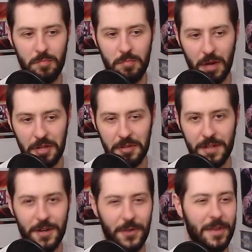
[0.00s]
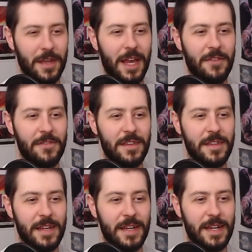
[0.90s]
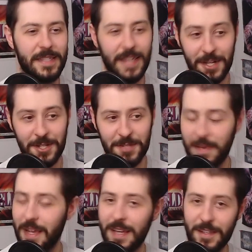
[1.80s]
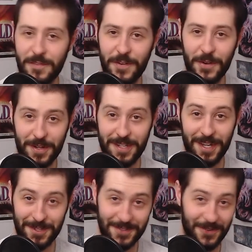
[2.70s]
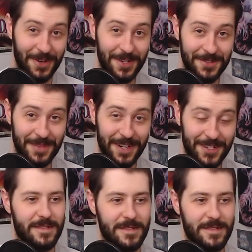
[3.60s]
but you don't really have the attention span to focus on a story too much?